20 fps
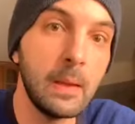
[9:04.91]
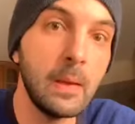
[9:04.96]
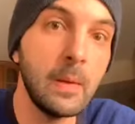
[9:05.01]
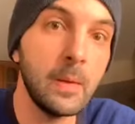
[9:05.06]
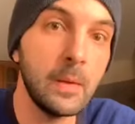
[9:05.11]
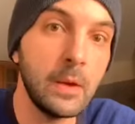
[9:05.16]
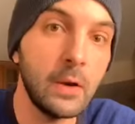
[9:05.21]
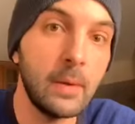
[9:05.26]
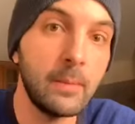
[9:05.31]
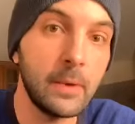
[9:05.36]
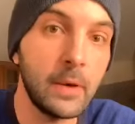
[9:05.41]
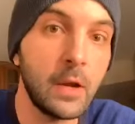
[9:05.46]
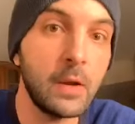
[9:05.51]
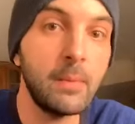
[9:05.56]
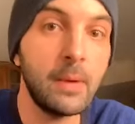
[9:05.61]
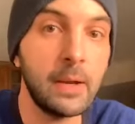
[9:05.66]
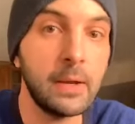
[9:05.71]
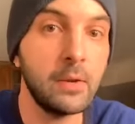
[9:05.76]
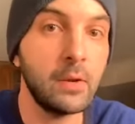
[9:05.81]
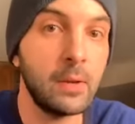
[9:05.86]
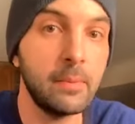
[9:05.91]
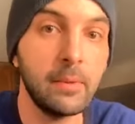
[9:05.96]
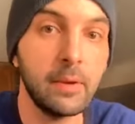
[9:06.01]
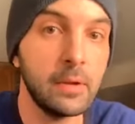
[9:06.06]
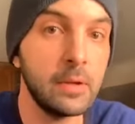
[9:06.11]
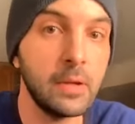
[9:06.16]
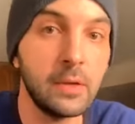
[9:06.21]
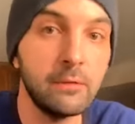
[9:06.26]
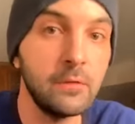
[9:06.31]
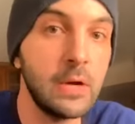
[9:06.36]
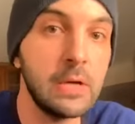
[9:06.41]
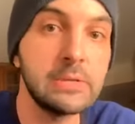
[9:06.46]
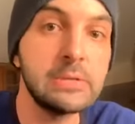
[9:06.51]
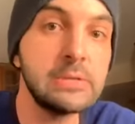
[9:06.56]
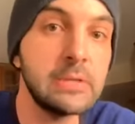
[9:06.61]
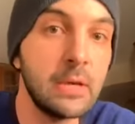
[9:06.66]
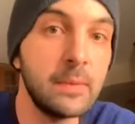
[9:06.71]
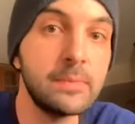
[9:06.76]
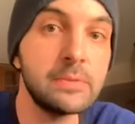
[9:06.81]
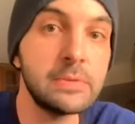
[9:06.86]
I'm going to come on here and I'm going to give you guys
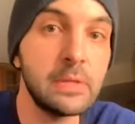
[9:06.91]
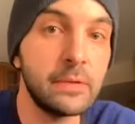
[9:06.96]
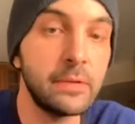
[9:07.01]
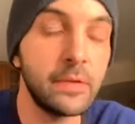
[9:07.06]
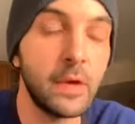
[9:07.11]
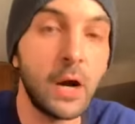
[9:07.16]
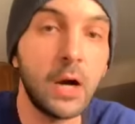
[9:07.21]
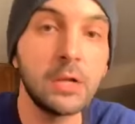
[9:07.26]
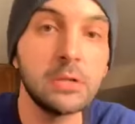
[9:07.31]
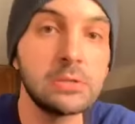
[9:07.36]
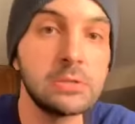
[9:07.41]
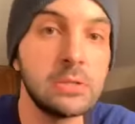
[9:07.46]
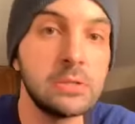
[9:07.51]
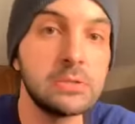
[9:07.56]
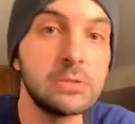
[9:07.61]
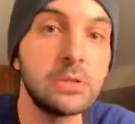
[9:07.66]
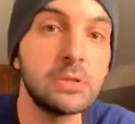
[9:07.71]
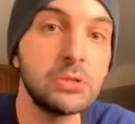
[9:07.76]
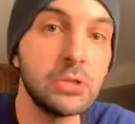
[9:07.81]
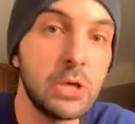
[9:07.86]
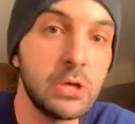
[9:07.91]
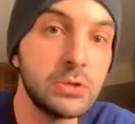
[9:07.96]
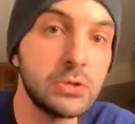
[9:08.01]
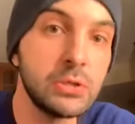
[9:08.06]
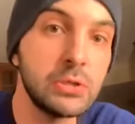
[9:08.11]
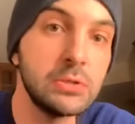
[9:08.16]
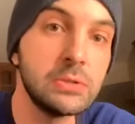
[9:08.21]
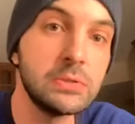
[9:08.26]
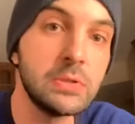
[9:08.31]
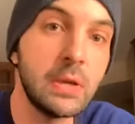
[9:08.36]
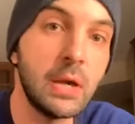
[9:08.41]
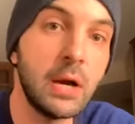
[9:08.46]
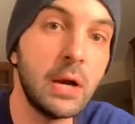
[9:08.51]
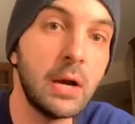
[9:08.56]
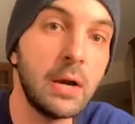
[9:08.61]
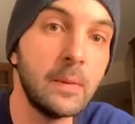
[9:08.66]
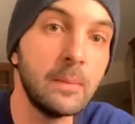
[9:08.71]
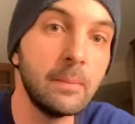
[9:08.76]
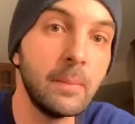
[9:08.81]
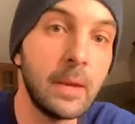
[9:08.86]
tips and thoughts and suggestions
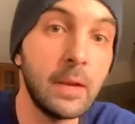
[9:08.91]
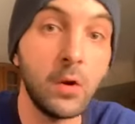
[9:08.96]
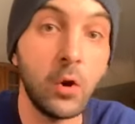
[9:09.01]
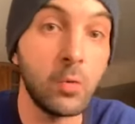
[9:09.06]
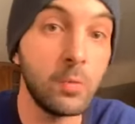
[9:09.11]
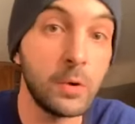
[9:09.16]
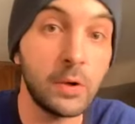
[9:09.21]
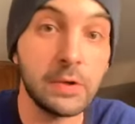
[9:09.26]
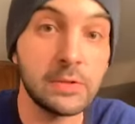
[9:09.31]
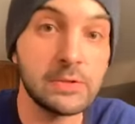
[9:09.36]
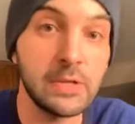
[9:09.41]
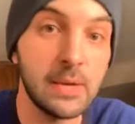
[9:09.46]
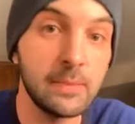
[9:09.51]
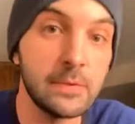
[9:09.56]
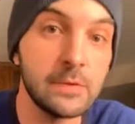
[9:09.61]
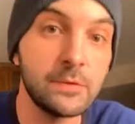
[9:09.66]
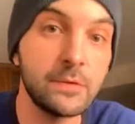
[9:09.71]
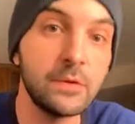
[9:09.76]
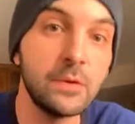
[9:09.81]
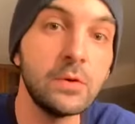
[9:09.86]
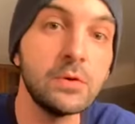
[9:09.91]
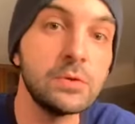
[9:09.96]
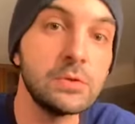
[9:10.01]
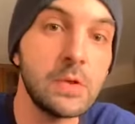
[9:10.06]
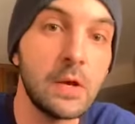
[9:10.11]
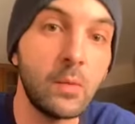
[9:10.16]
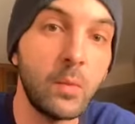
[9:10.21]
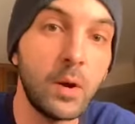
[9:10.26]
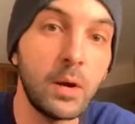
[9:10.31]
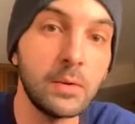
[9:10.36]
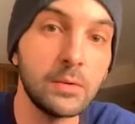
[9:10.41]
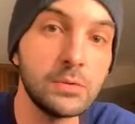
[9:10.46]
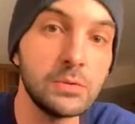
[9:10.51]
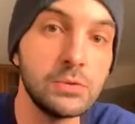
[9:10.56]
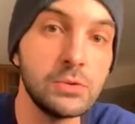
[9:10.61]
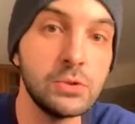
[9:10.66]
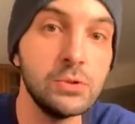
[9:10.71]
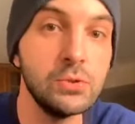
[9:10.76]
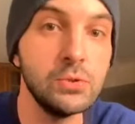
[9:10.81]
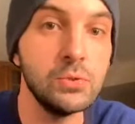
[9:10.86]
and homework assignments for those that want
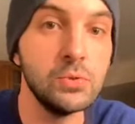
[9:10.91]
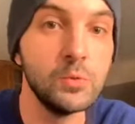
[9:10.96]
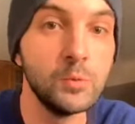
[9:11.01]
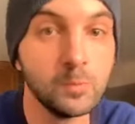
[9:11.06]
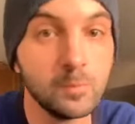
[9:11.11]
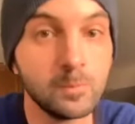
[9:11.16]
to